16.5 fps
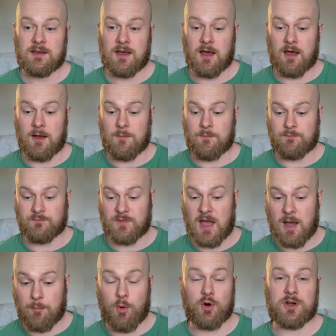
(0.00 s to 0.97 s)

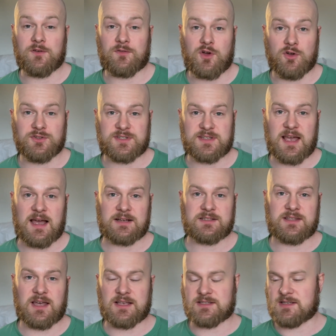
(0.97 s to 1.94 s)
at point of contact.
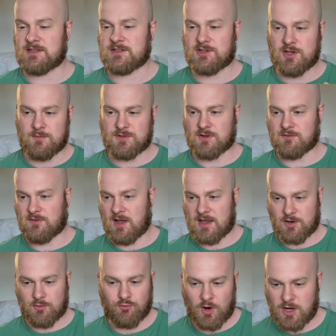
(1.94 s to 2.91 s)
That's in terms of
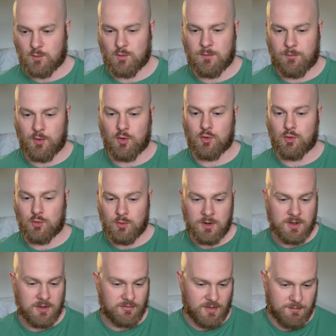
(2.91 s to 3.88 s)
like running with ball.
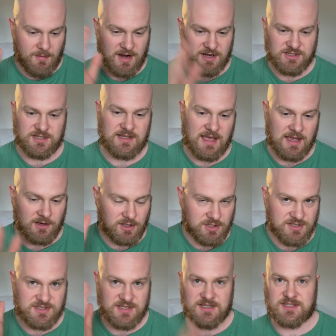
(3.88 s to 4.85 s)
They managed to get
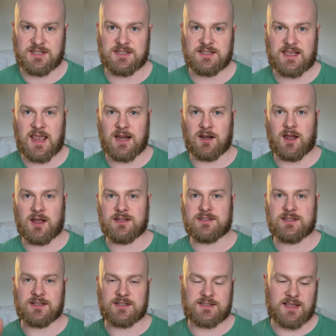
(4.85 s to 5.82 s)
consistent gain line
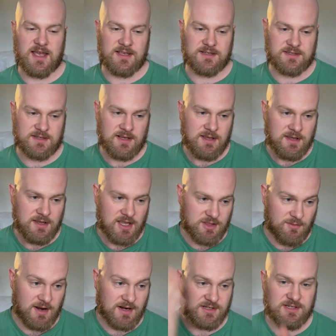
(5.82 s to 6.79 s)
success and
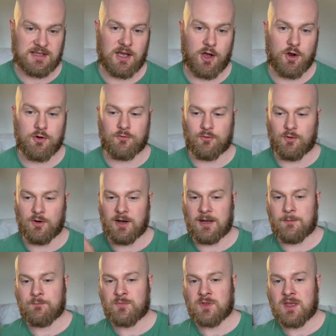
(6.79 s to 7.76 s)
managed to get over it.
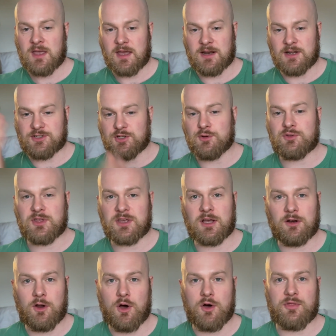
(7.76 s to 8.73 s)
And I do think a
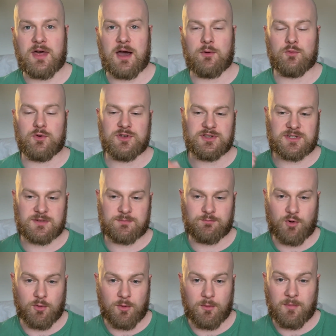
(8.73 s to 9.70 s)
lot of that was
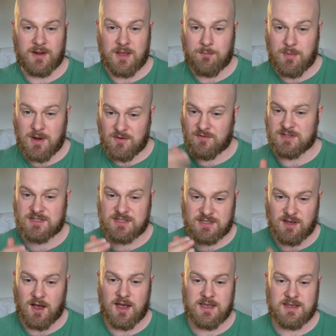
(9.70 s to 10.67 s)
probably a bit of a
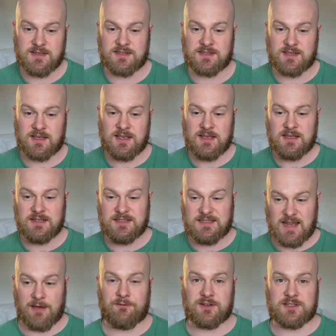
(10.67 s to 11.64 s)
size
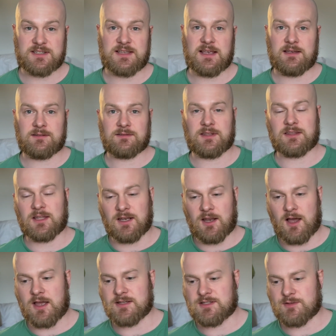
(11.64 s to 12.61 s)
deficit that the
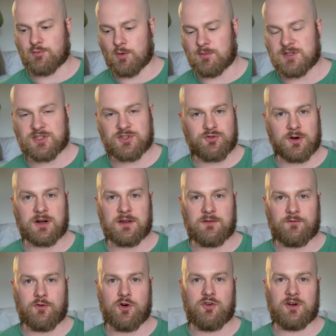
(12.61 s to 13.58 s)
Lions are probably struggling
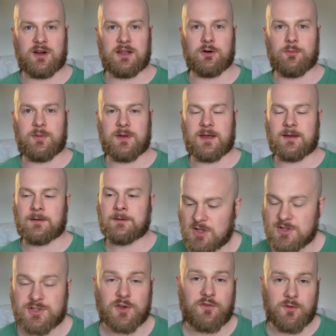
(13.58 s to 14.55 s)
for a little bit.
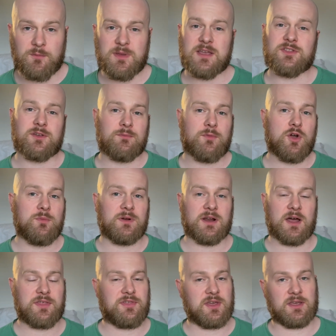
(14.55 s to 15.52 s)
So for me at the moment,
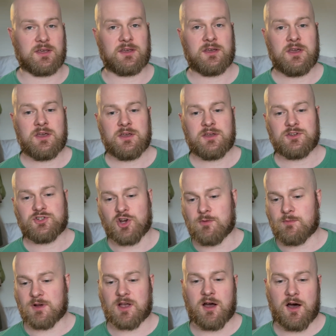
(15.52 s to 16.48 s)
I think Joe
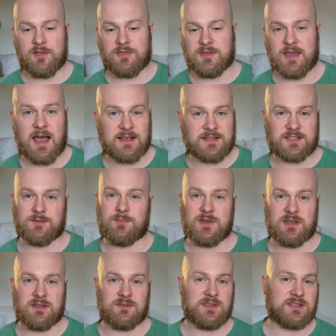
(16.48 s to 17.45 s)
McCarthy has to
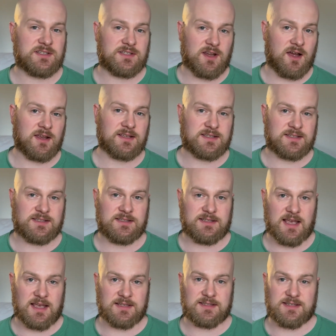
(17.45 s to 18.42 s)
be in this starting
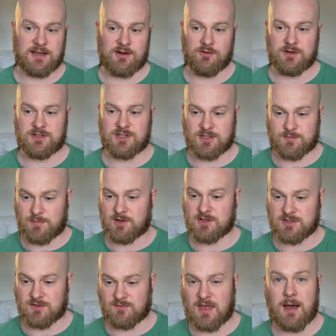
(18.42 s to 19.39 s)
test series just
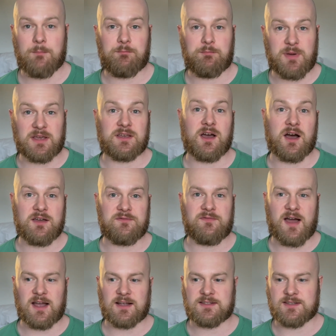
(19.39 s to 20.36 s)
because of that big guy
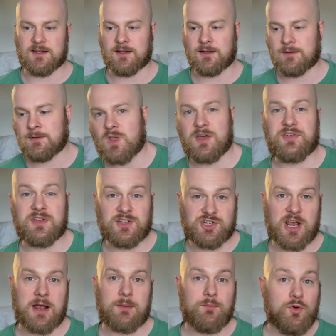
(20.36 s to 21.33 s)
factor. I think
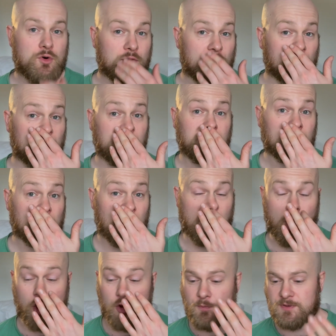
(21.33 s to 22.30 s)
Jack Morgan,
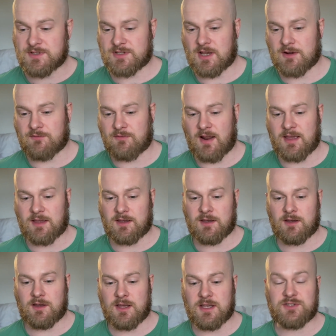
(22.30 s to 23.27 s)
open side
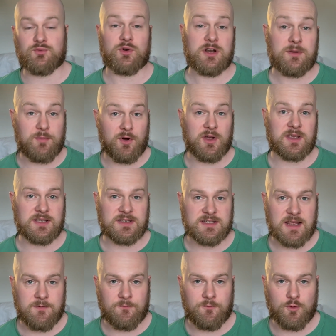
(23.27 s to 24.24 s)
flanker, is really putting his
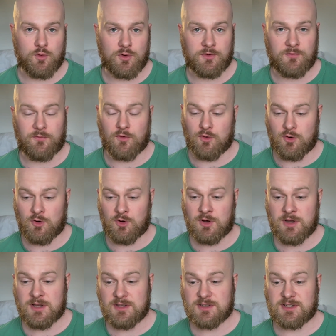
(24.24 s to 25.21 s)
name forward for
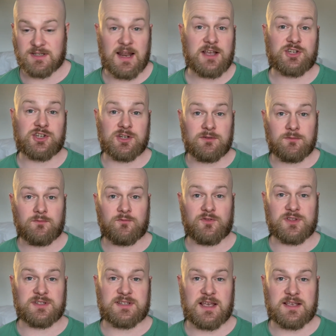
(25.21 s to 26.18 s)
selection for
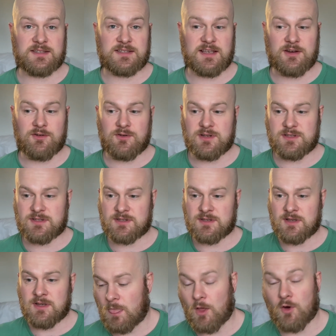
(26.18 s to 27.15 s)
the test series.
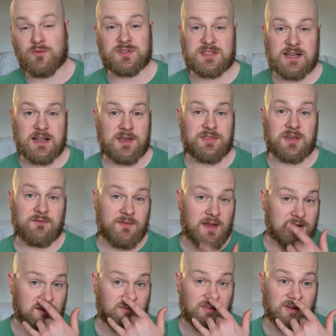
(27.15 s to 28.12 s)
Obviously, I think
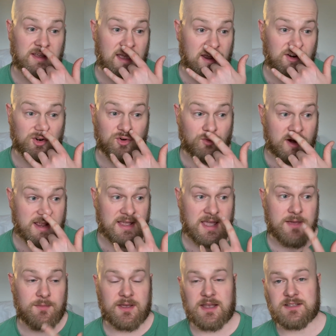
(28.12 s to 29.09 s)
Van der Fleer had a great
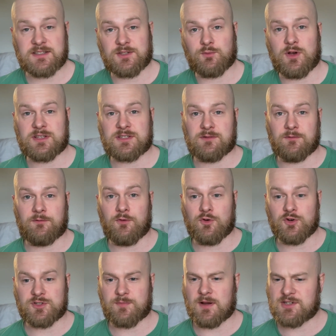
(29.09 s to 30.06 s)
game against the Western
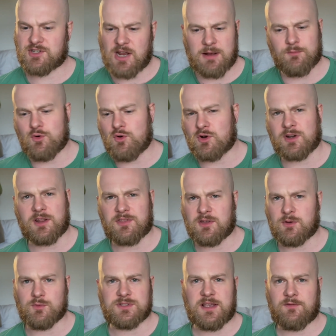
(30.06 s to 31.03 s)
Force, but Jack Morgan, I
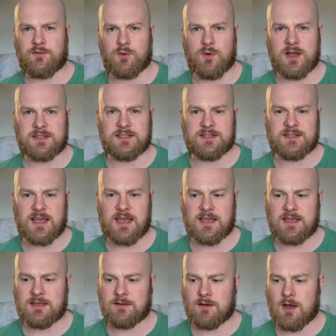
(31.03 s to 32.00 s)
think, was everywhere
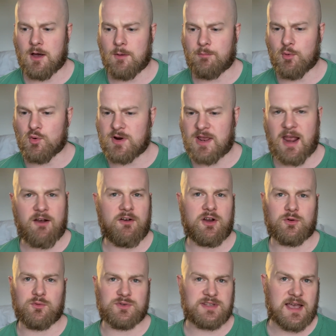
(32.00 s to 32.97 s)
today. Ball
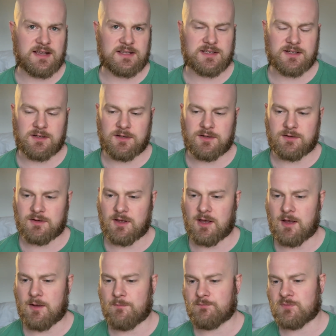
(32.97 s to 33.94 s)
carrying was excellent.
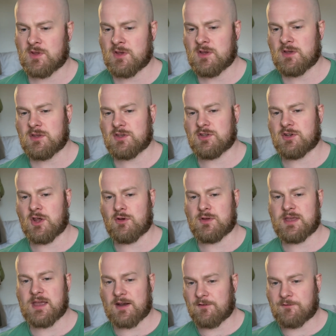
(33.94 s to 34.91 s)
You know,
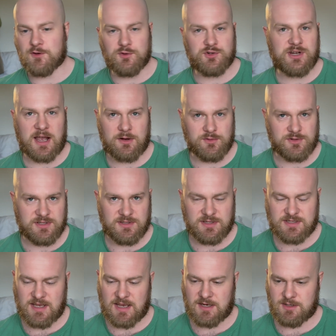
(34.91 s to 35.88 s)
he had a few jackals in the
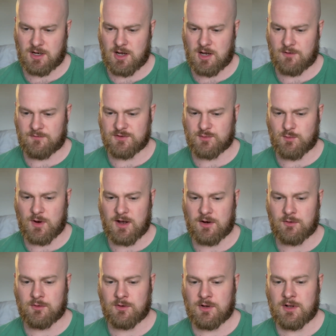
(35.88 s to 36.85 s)
second half as
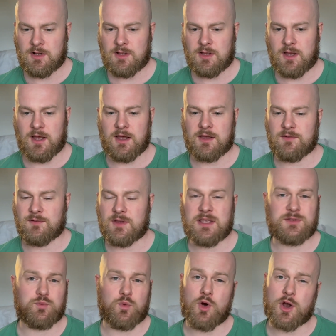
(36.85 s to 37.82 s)
well.
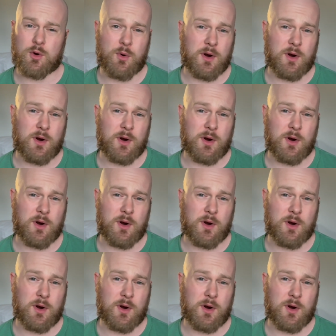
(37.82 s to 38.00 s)
His work